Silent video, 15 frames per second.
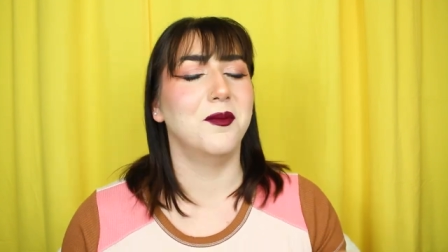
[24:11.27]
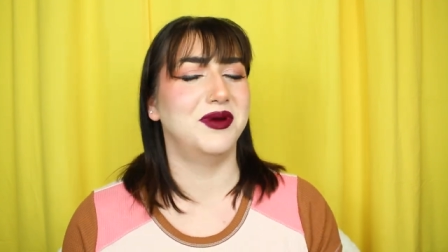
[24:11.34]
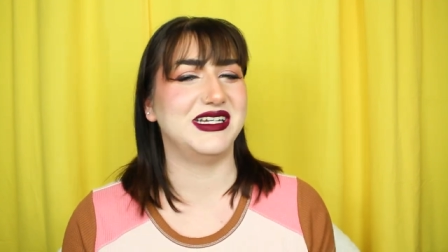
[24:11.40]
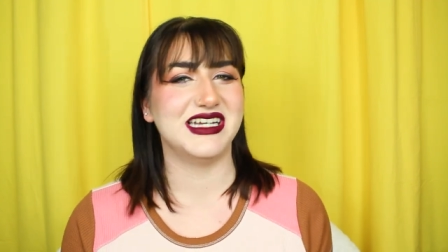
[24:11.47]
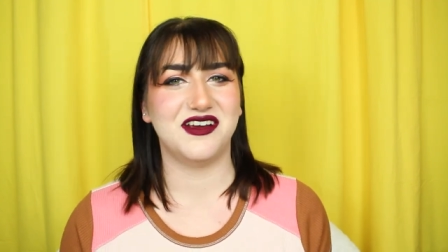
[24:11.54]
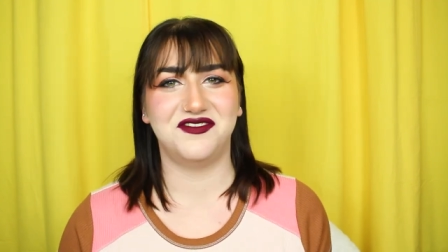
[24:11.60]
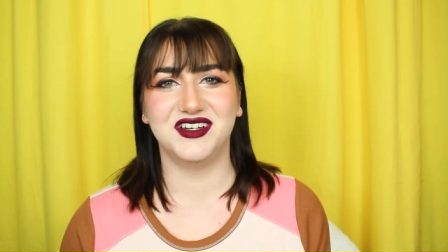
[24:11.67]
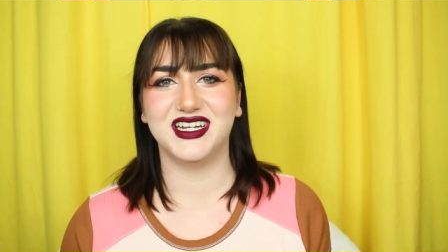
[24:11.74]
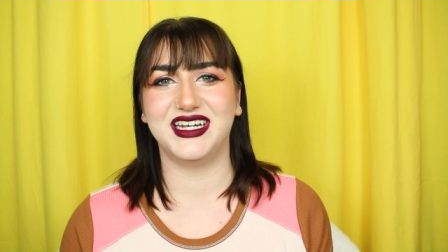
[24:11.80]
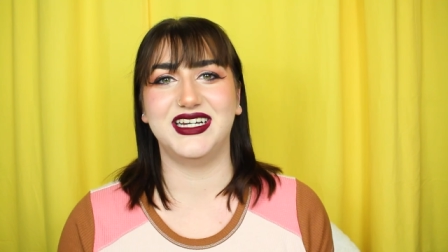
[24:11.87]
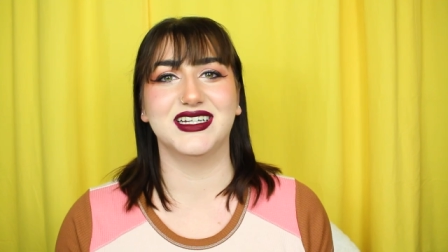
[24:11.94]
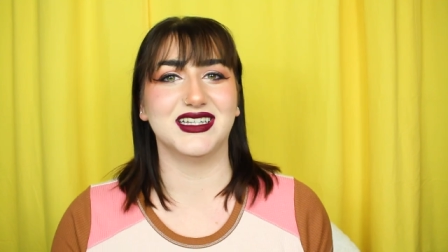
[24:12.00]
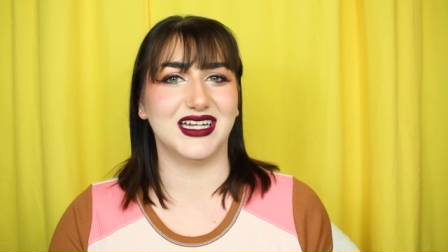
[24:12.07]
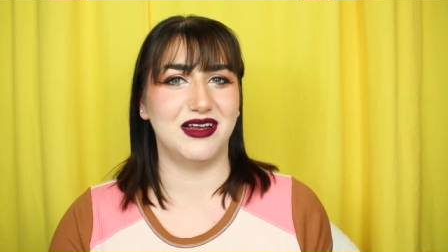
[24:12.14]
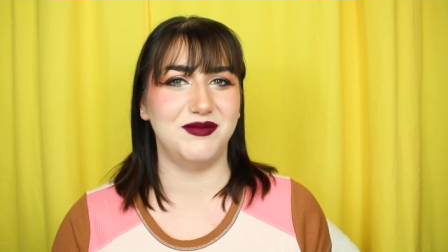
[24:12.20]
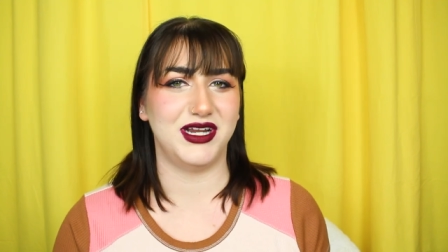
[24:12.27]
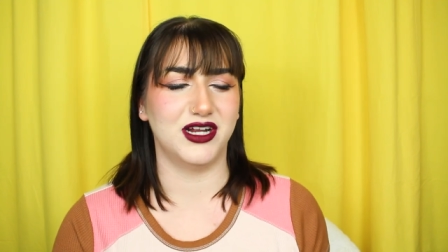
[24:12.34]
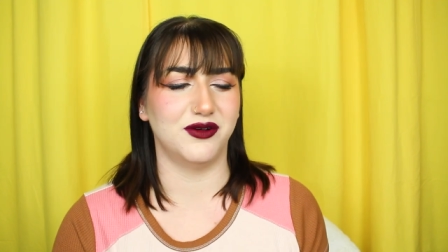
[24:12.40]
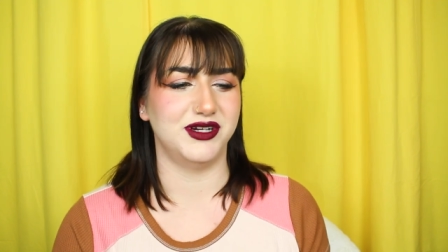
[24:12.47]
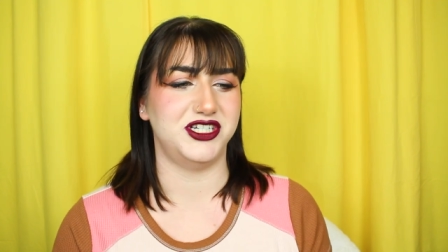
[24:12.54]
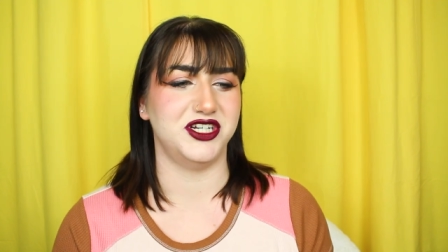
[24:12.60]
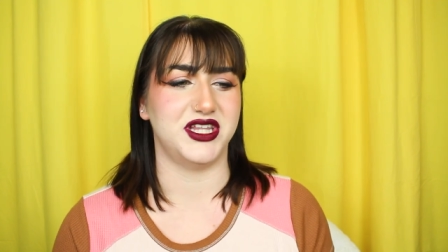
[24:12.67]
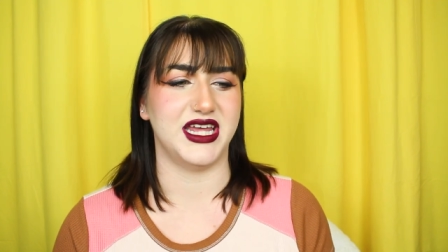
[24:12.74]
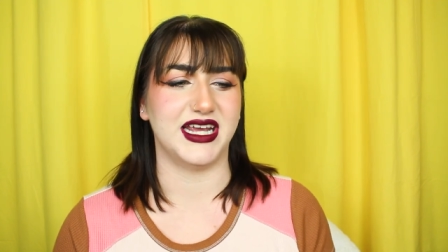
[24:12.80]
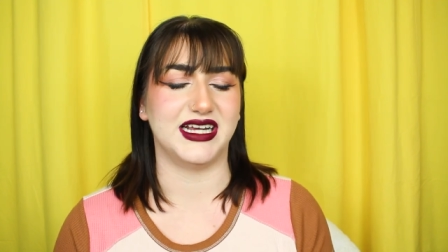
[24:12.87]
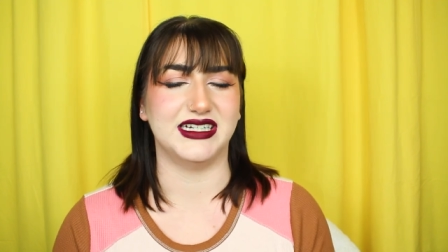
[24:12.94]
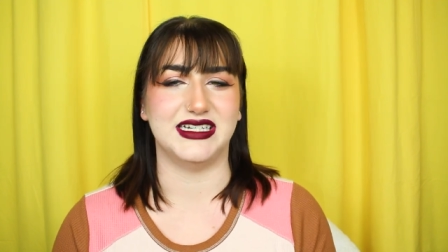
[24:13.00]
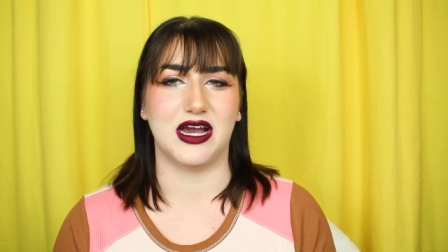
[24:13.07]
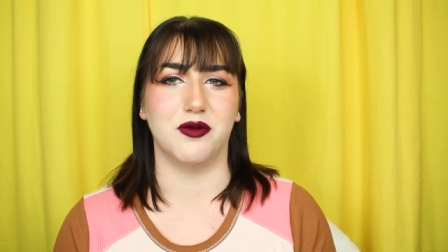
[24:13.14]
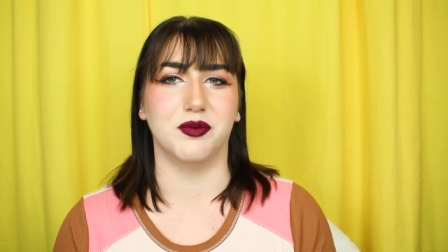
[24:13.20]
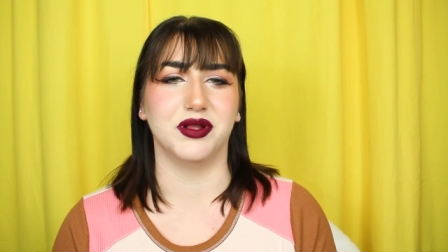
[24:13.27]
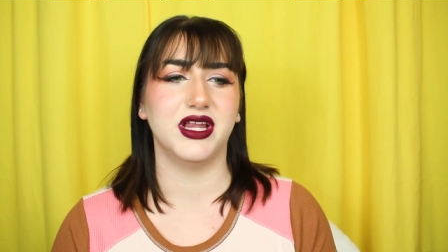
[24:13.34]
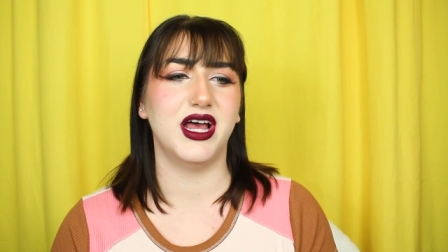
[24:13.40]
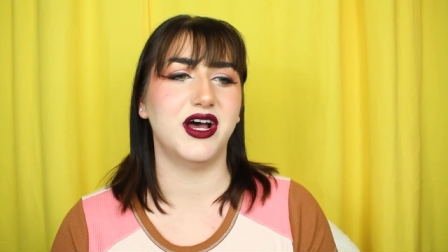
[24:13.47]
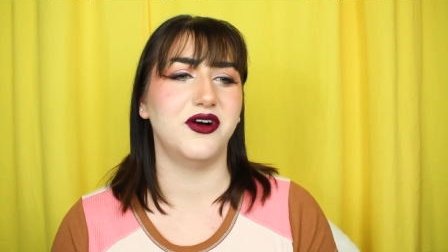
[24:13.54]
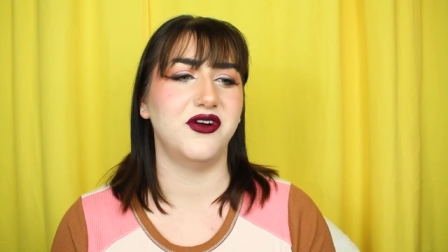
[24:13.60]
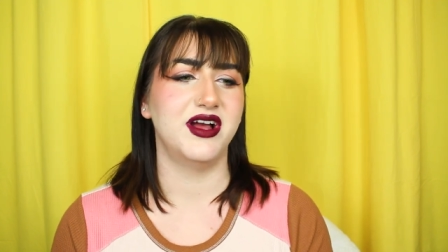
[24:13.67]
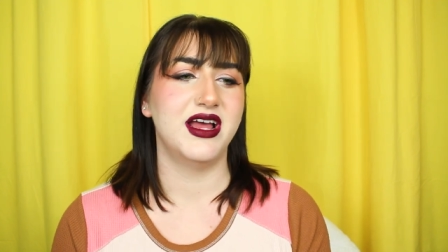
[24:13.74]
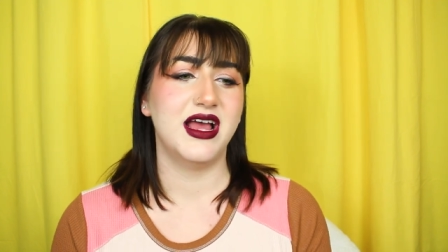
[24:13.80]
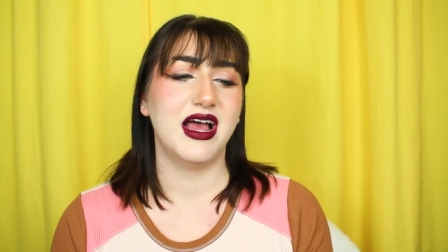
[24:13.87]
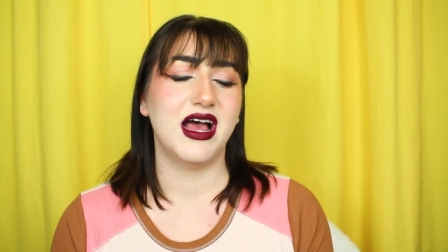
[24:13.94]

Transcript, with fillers: But definitely let me know what you think down below.